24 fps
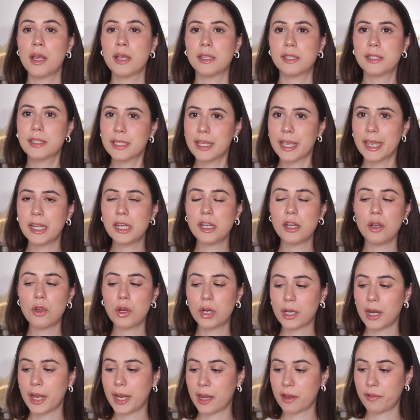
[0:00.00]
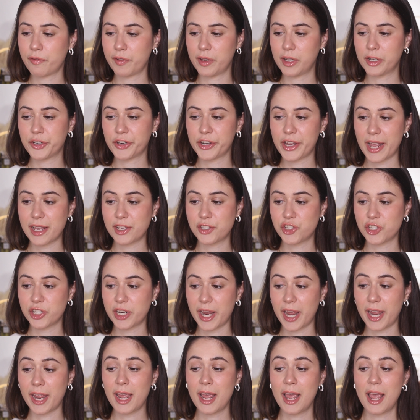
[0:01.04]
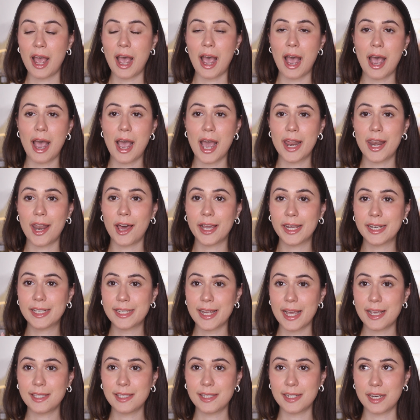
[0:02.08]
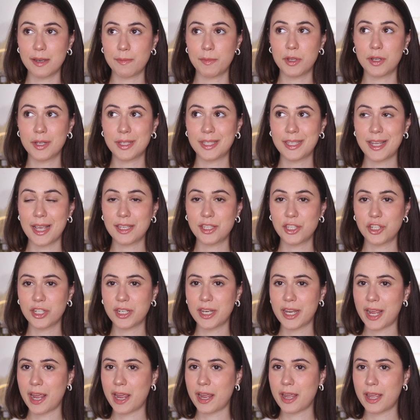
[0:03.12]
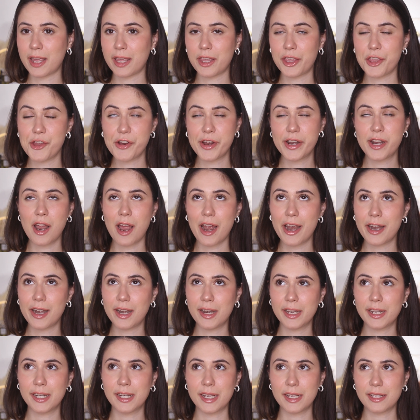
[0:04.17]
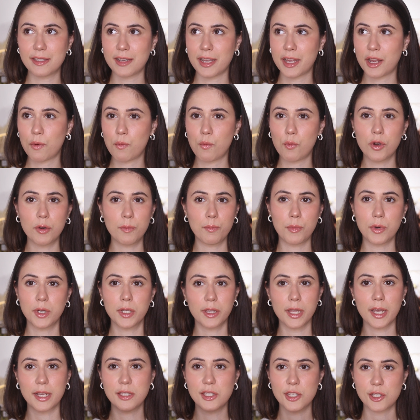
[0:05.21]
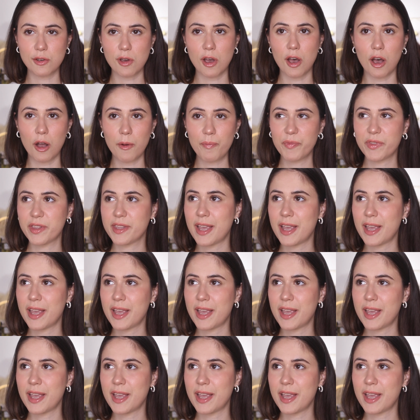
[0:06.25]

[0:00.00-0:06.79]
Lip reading: skin looked like a filter yesterday, and I tested it because yesterday here in Ireland it's 1 month that it's so hot.